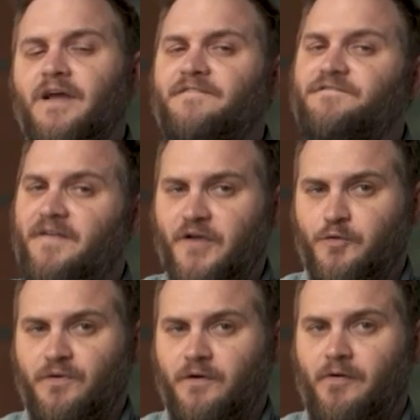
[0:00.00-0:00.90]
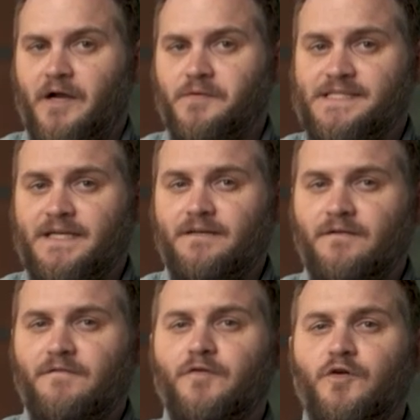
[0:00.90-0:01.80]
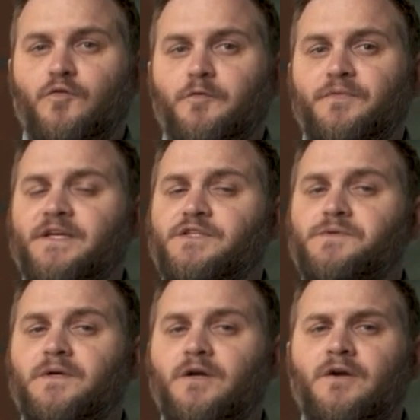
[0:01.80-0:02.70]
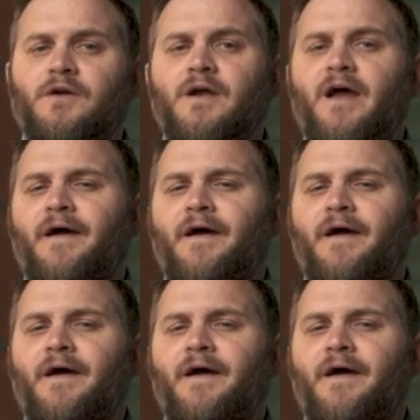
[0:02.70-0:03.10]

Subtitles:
and final prerequisite for groupthink to occur